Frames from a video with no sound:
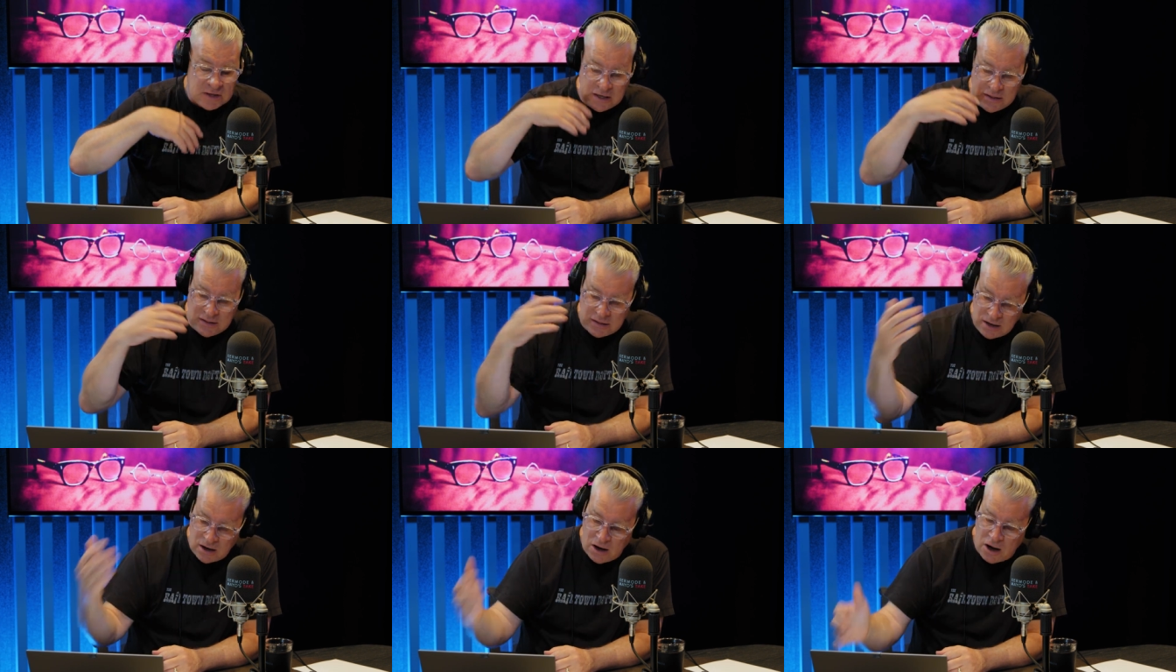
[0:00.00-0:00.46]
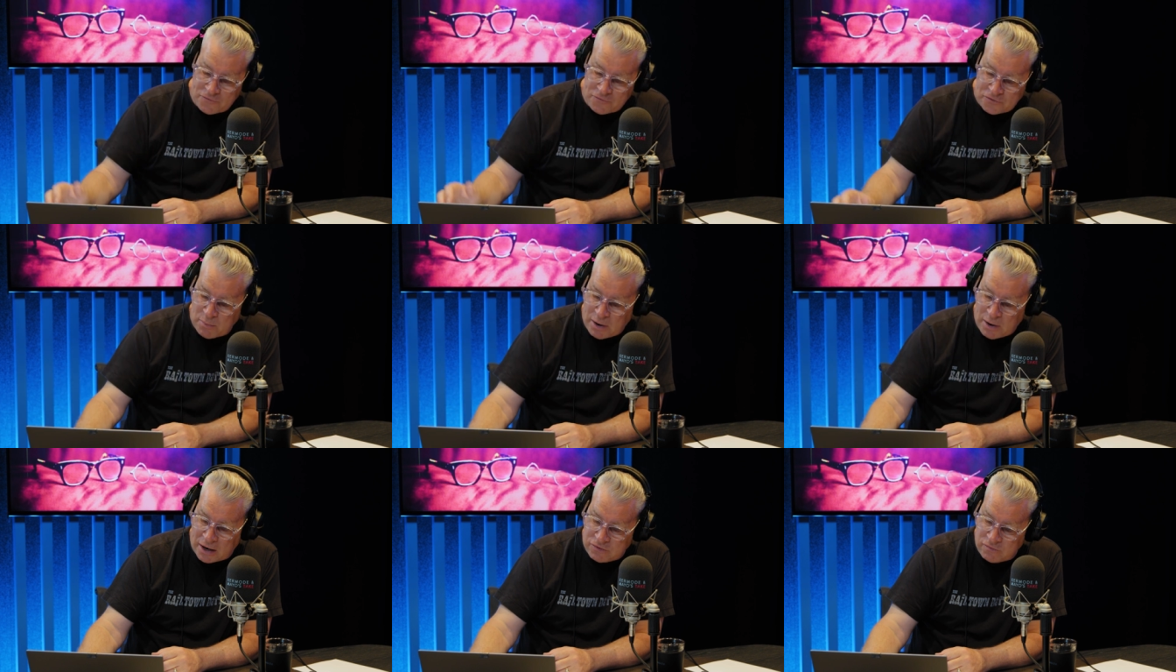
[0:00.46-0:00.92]
In the
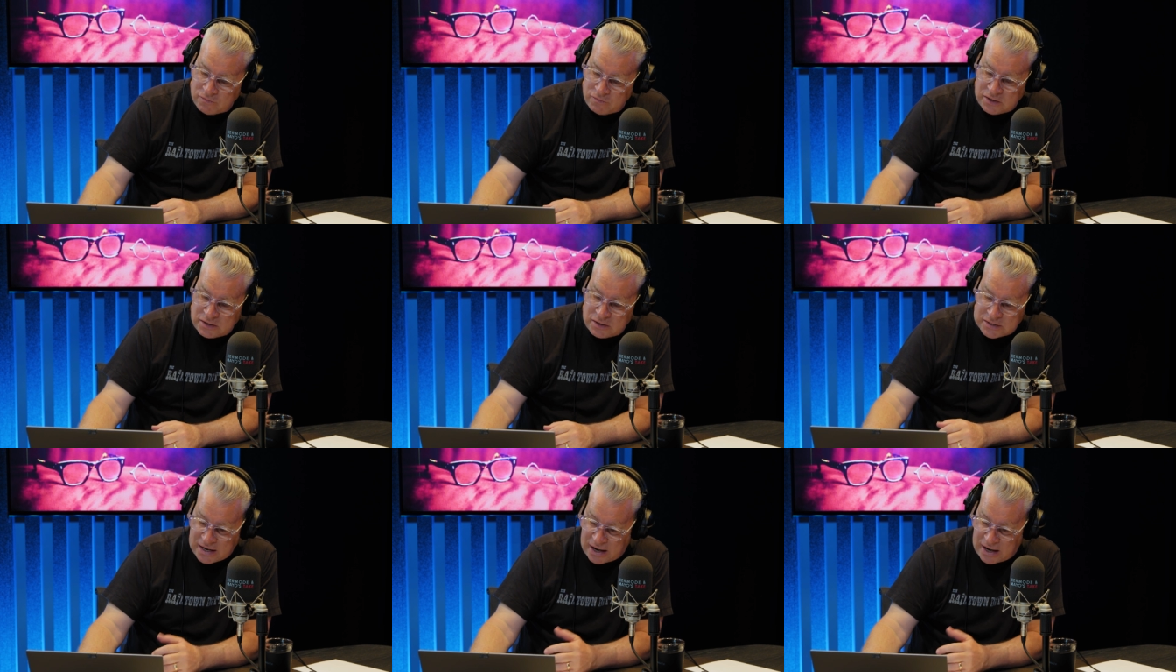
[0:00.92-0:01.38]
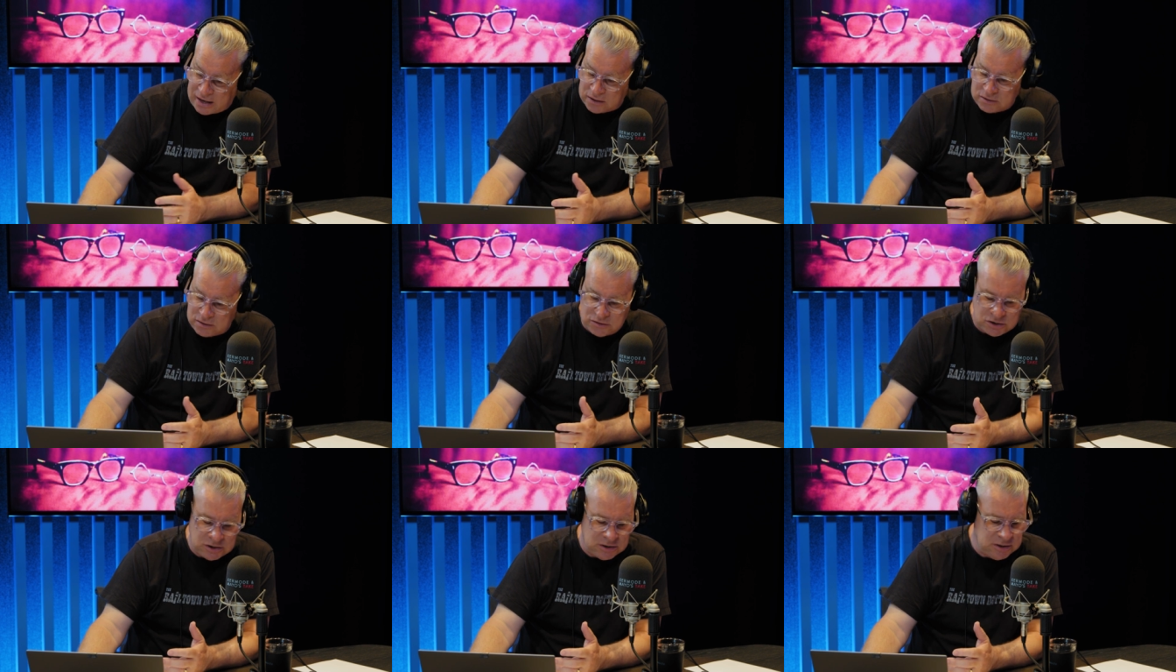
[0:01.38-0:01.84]
aftermath of the
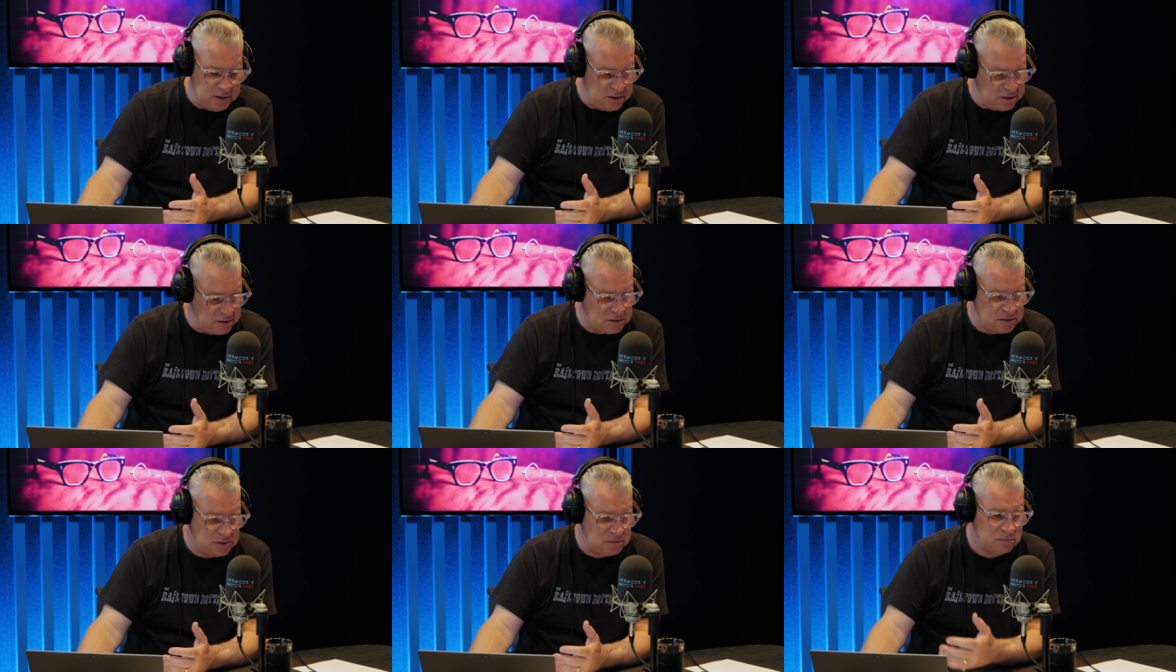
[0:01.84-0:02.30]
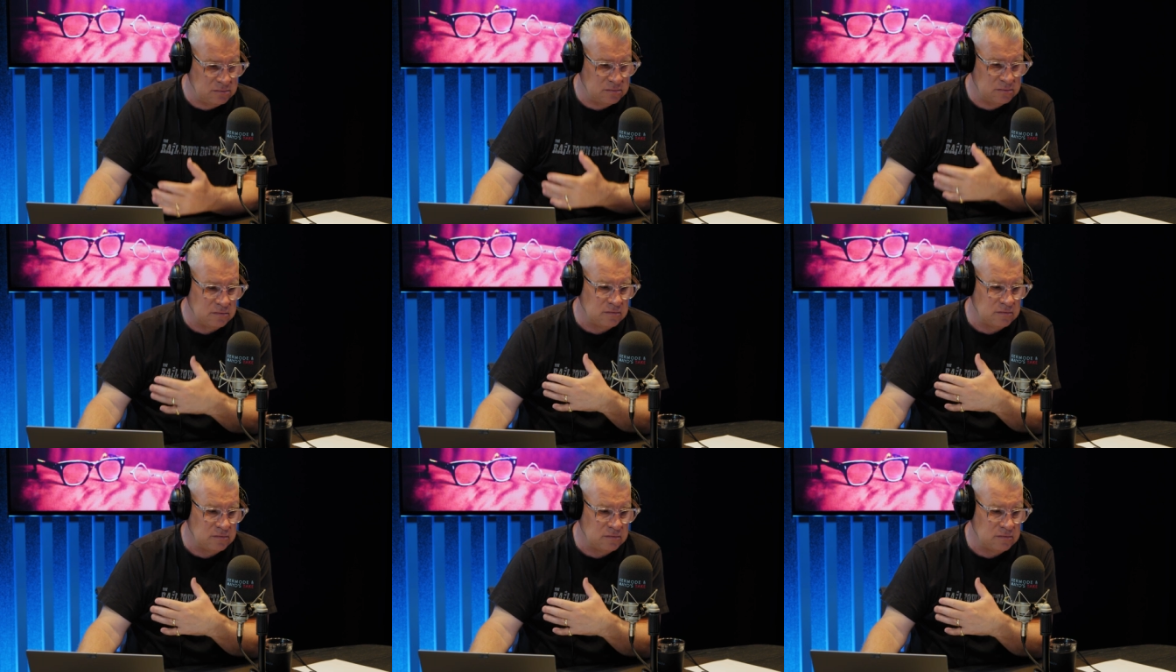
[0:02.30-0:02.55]
attack, she is